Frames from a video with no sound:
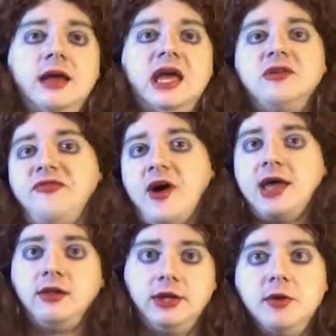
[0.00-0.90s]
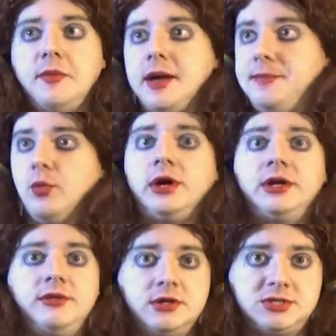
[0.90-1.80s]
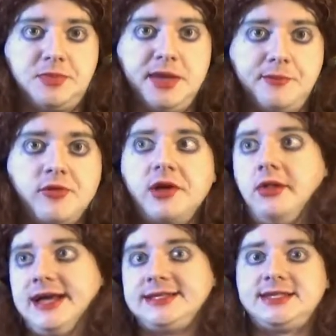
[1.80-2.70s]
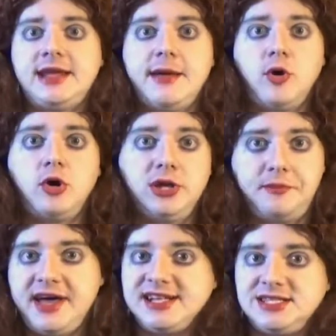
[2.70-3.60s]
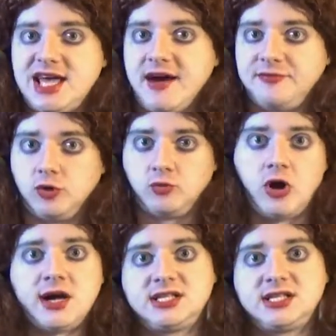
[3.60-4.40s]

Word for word: And finally, you might be one of those people that likes to name all your pets after rock